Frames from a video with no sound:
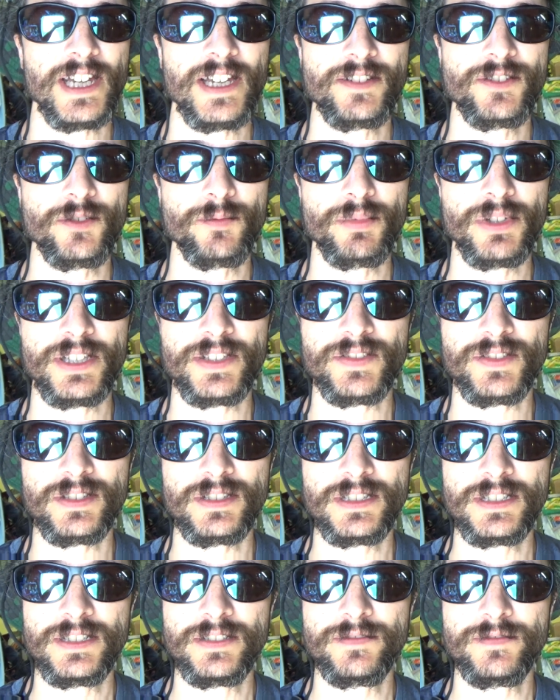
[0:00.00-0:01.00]
had no place to
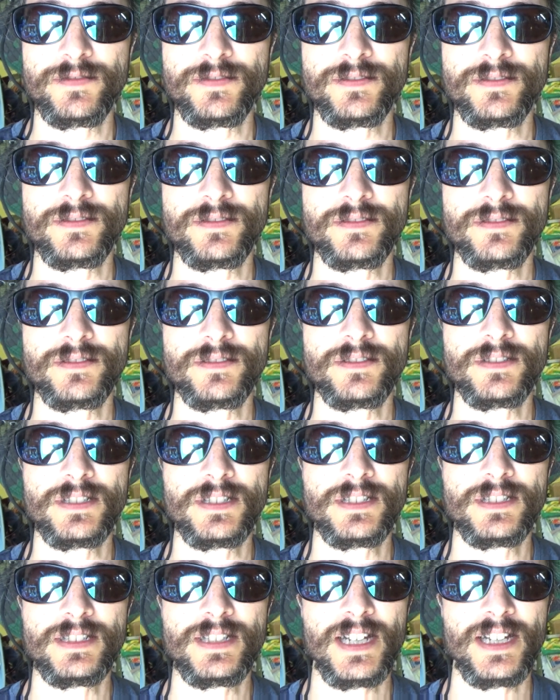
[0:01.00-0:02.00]
live.
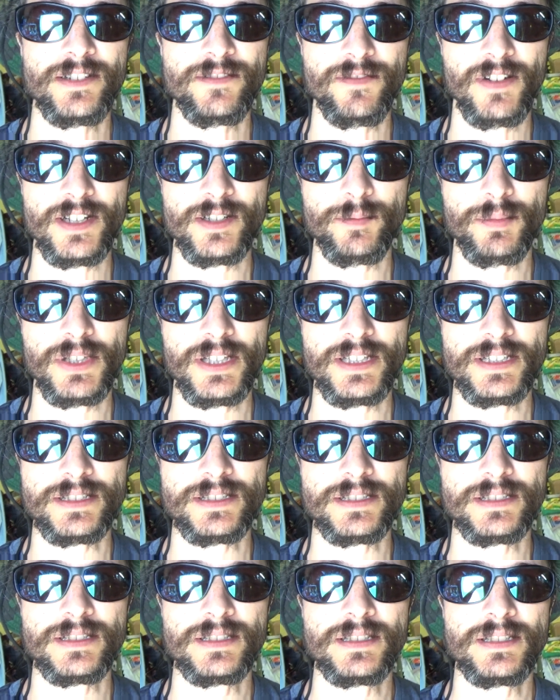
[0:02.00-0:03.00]
Had to find a
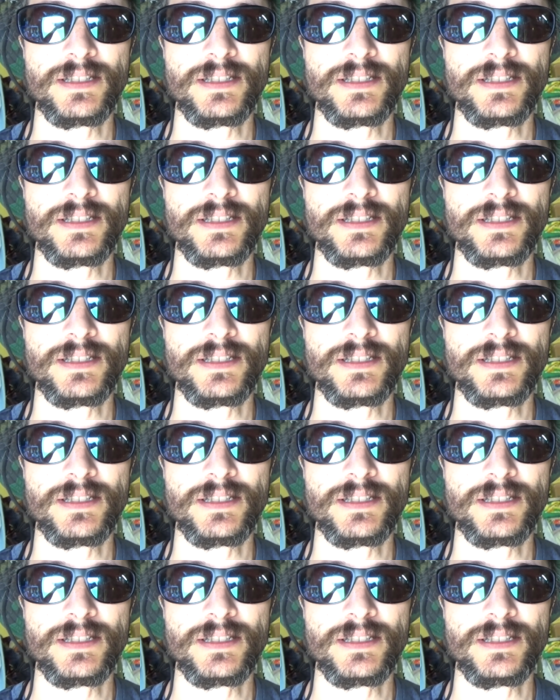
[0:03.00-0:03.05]
place.